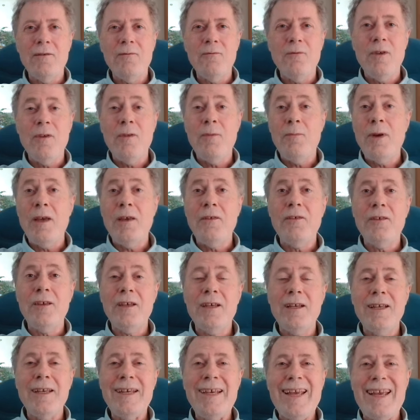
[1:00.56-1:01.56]
with
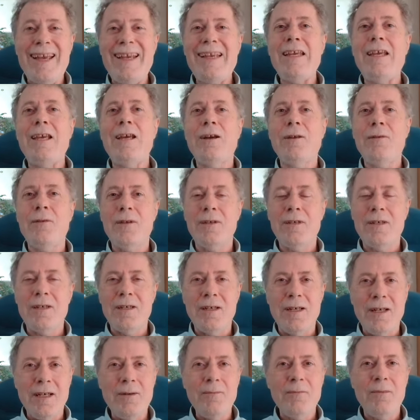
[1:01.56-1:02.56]
basically any other
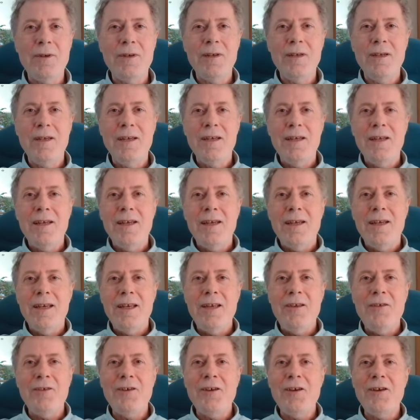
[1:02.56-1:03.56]
type
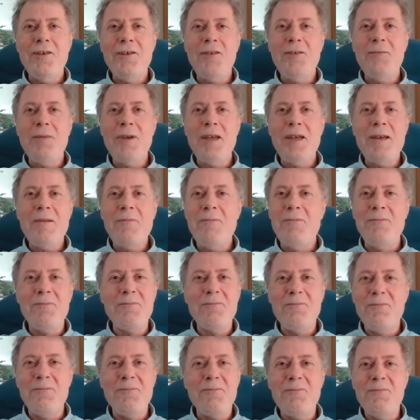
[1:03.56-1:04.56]
is going to be
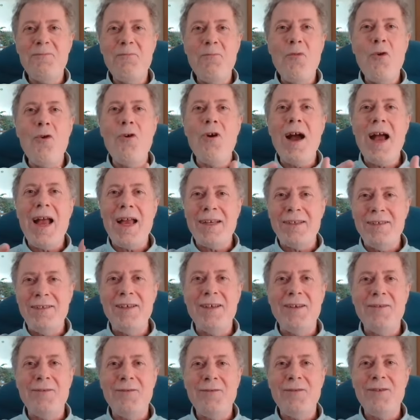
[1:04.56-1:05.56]
more
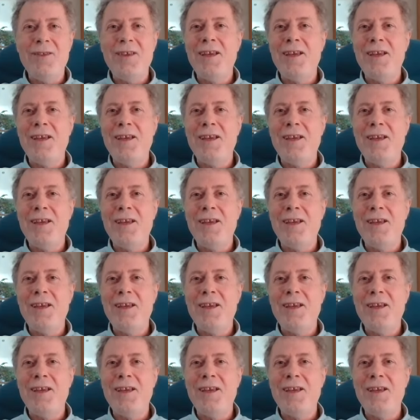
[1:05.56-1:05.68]
active.